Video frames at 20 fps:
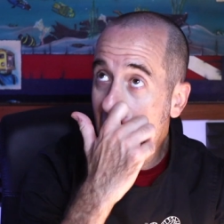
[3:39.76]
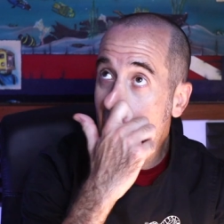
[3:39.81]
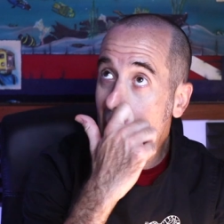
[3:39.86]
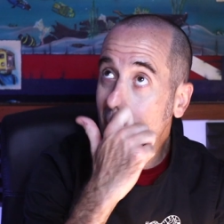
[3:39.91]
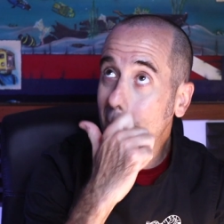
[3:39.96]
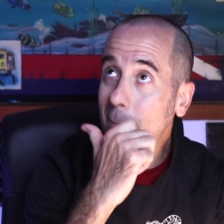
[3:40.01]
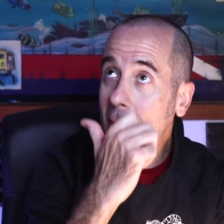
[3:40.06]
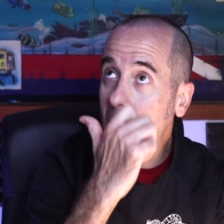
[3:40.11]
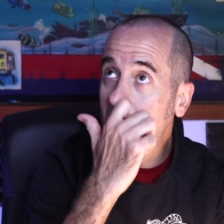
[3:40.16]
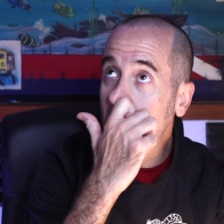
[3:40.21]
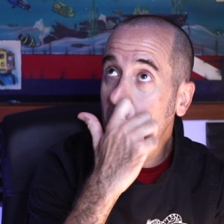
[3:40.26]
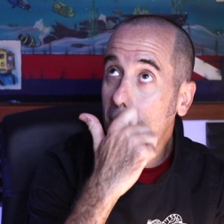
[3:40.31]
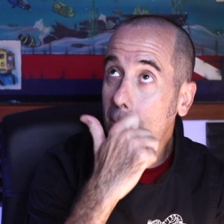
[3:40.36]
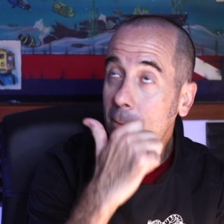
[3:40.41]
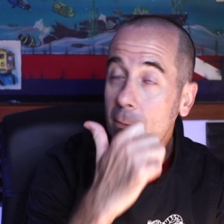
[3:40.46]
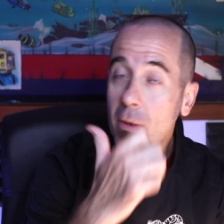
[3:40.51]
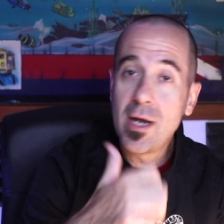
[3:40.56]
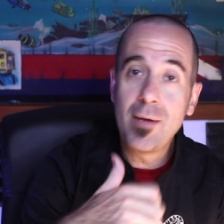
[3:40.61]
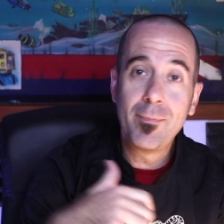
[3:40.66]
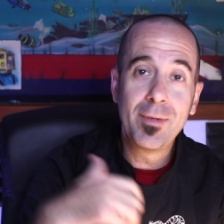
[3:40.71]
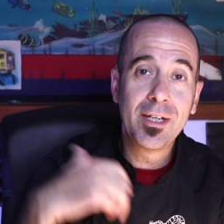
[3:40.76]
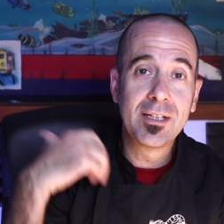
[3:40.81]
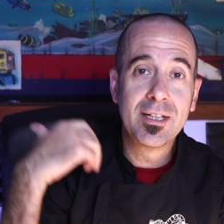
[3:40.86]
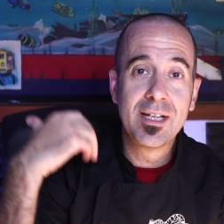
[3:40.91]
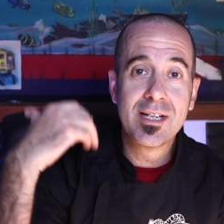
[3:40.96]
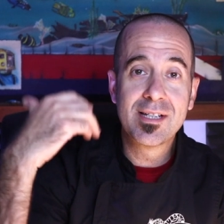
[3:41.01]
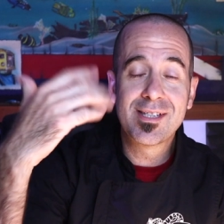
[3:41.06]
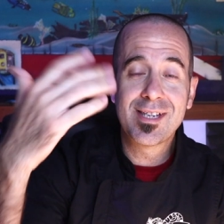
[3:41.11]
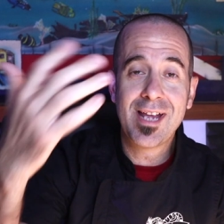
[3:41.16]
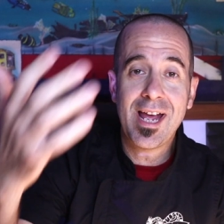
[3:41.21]
I'm kind of framing
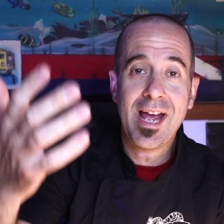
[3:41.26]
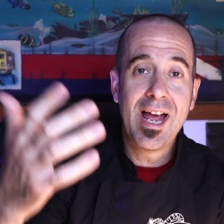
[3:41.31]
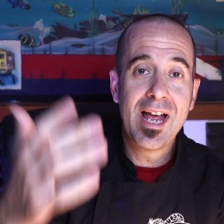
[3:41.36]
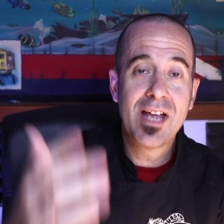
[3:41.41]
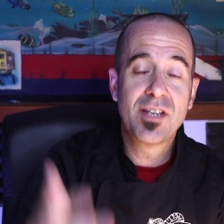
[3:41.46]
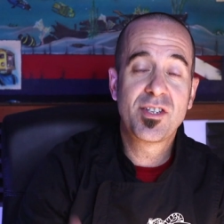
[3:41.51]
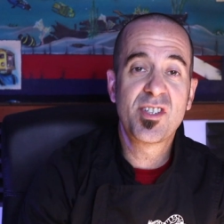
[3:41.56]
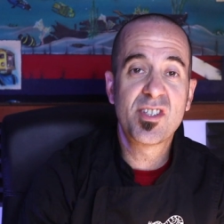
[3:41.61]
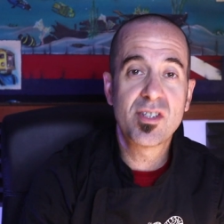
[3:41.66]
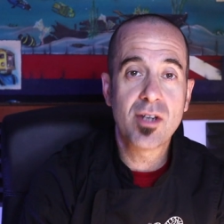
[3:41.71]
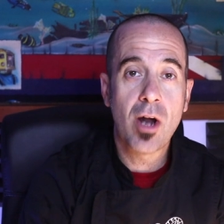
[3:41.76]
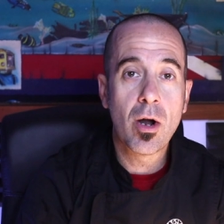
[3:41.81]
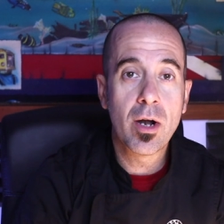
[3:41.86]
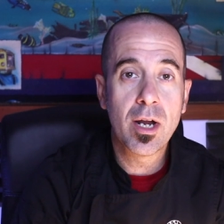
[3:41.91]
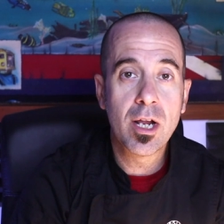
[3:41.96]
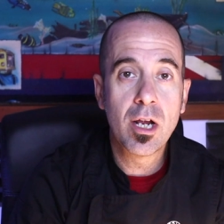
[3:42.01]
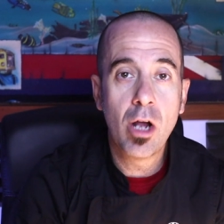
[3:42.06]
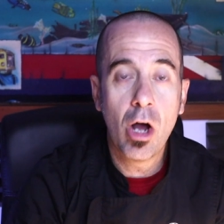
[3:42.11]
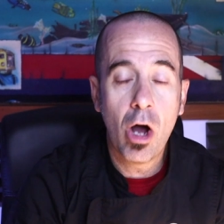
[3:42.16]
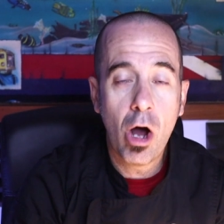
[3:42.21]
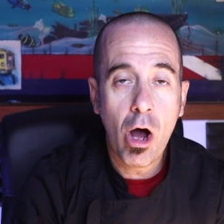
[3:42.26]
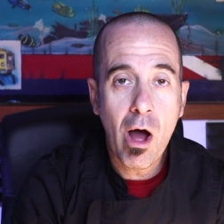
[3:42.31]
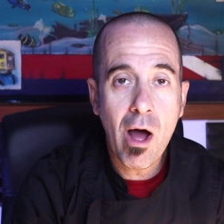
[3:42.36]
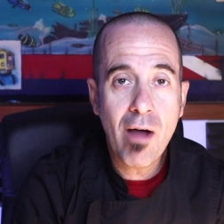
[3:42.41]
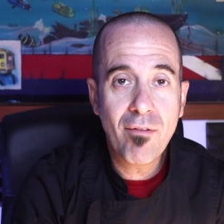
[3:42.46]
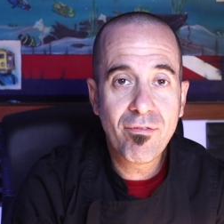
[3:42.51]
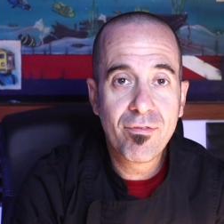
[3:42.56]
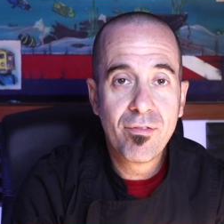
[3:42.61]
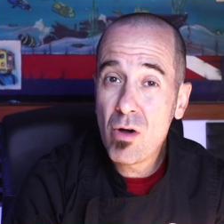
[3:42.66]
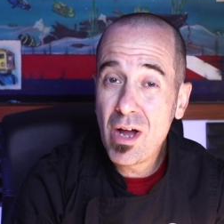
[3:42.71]
this as starting
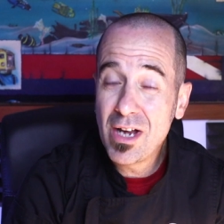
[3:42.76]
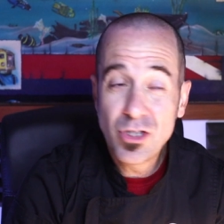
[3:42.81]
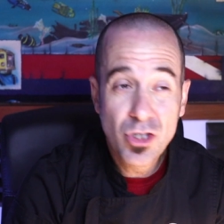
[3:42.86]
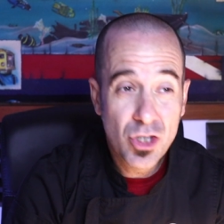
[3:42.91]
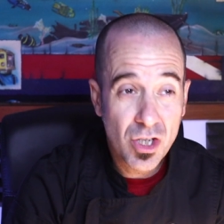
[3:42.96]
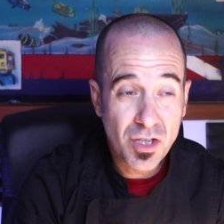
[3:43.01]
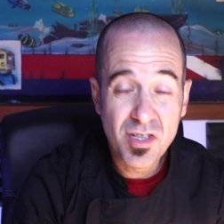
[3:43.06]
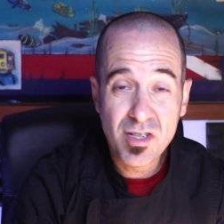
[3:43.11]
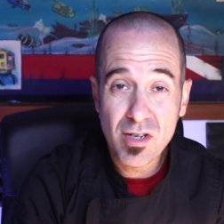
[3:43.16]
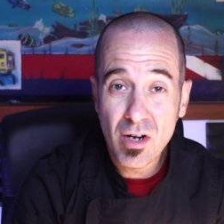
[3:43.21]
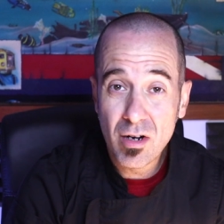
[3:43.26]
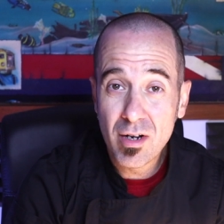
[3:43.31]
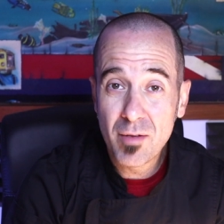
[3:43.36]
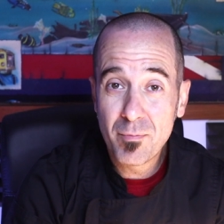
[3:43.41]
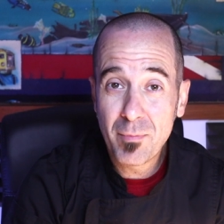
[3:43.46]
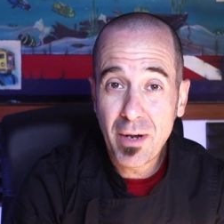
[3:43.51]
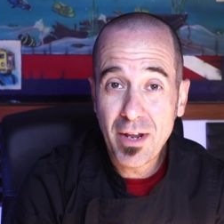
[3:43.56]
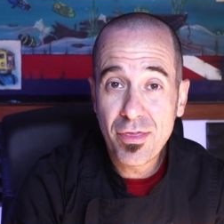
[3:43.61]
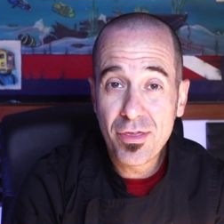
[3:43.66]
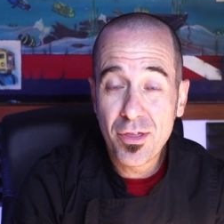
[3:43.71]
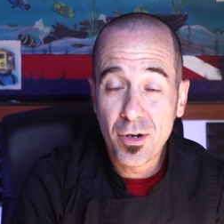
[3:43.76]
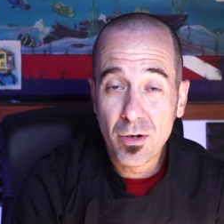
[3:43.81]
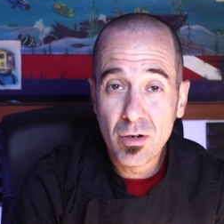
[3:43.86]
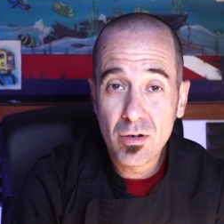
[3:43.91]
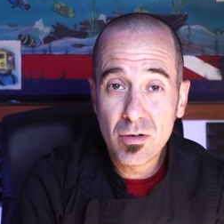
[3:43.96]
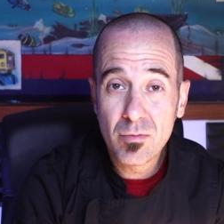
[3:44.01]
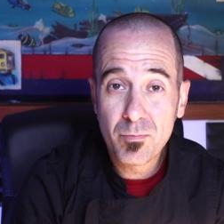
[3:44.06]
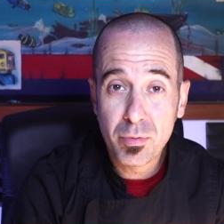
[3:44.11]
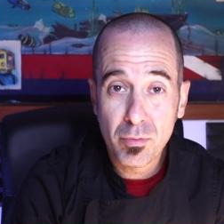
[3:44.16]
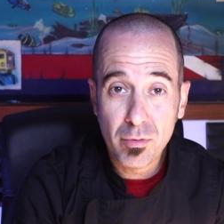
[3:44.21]
off. I just started my
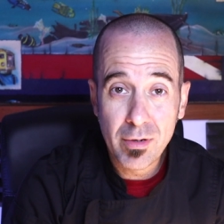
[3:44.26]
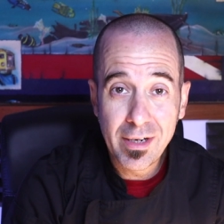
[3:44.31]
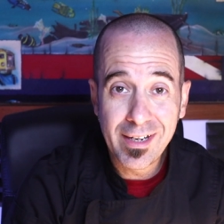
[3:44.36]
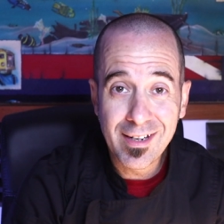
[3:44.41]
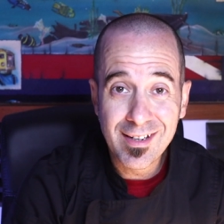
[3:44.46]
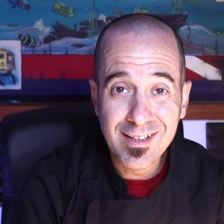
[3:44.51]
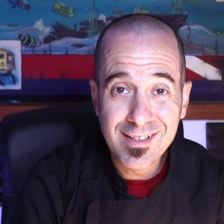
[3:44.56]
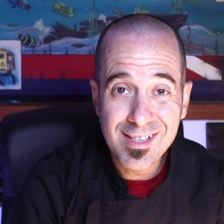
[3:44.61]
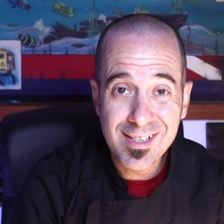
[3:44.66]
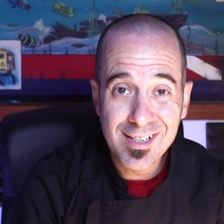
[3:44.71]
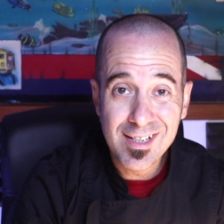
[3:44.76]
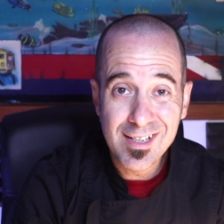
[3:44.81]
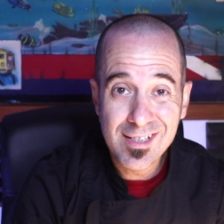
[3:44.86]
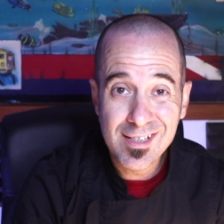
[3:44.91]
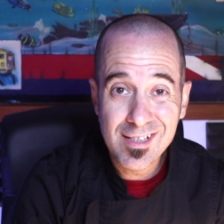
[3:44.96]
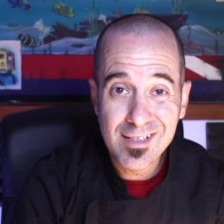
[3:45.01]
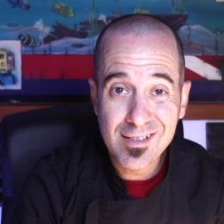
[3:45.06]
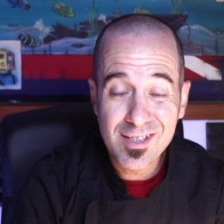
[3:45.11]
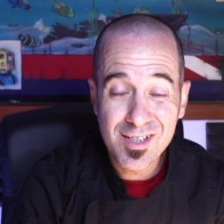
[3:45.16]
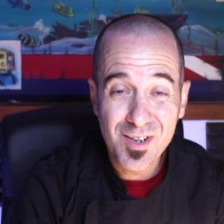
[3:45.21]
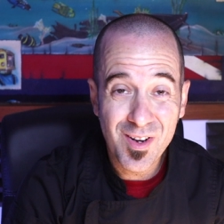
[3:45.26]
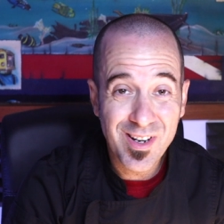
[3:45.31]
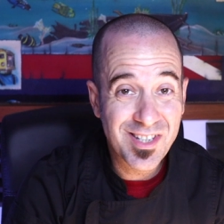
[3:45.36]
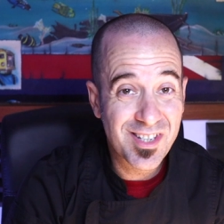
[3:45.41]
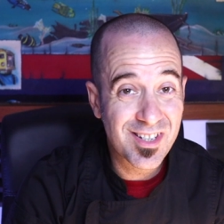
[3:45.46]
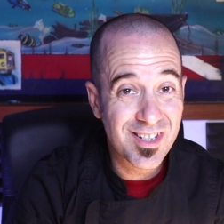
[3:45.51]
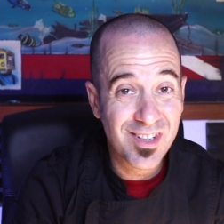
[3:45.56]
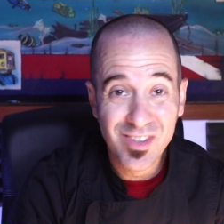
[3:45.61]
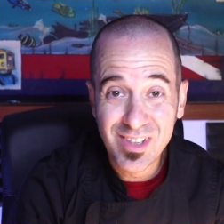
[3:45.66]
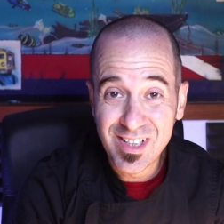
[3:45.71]
third breeding season, so I
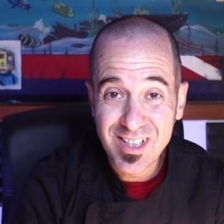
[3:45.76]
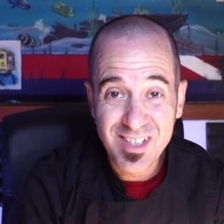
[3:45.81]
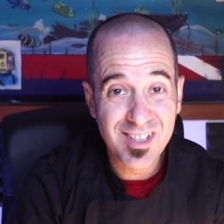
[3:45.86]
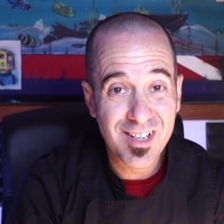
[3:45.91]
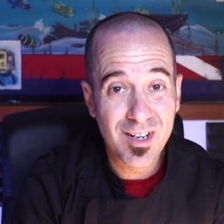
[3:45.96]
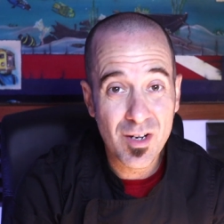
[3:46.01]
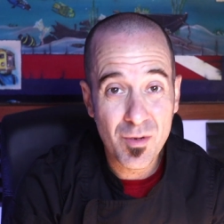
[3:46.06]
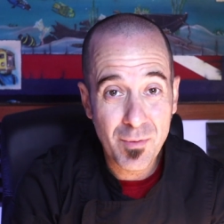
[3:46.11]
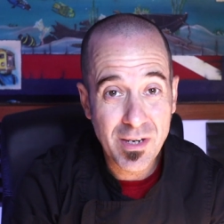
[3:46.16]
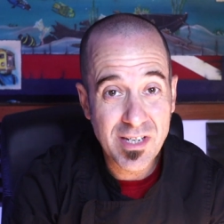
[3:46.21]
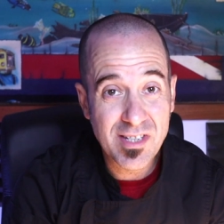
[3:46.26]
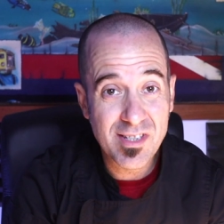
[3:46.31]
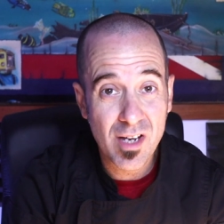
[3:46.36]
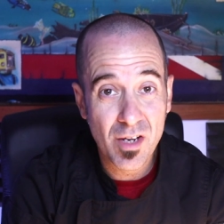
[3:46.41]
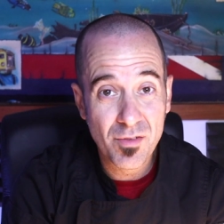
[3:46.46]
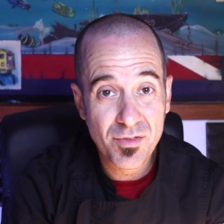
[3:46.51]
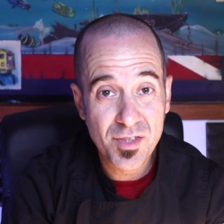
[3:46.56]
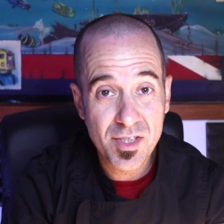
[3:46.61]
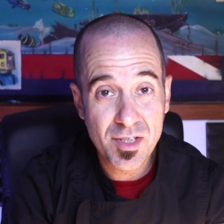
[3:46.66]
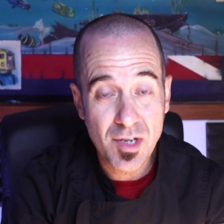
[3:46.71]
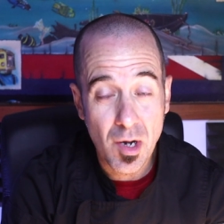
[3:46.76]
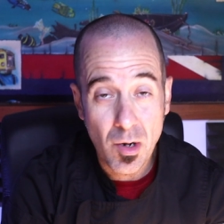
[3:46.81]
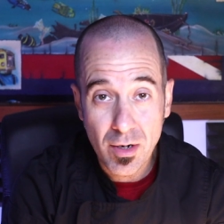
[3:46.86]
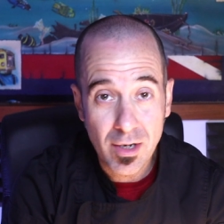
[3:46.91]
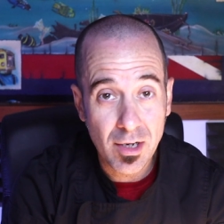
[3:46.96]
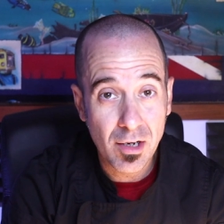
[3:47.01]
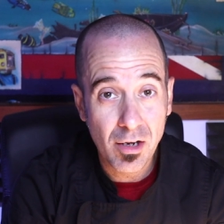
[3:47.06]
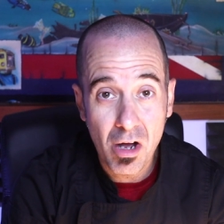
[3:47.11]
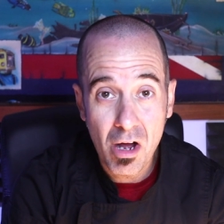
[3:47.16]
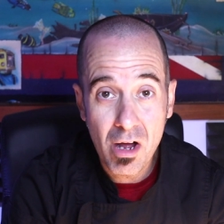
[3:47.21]
still consider myself
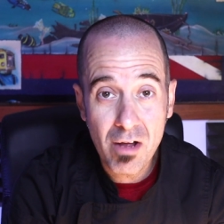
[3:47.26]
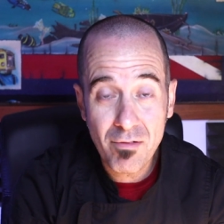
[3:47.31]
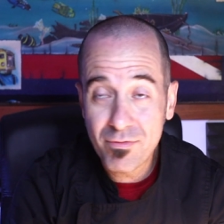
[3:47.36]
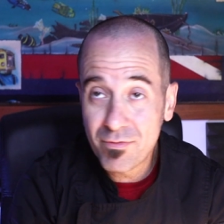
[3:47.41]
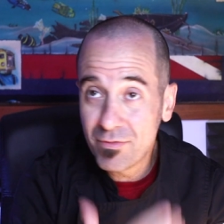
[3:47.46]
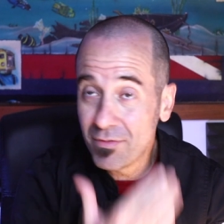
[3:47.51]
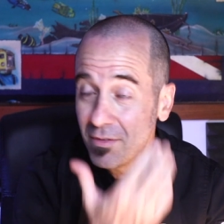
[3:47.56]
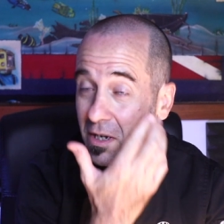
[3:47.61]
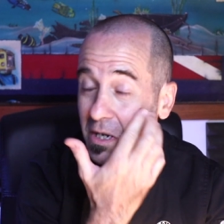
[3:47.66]
starting off.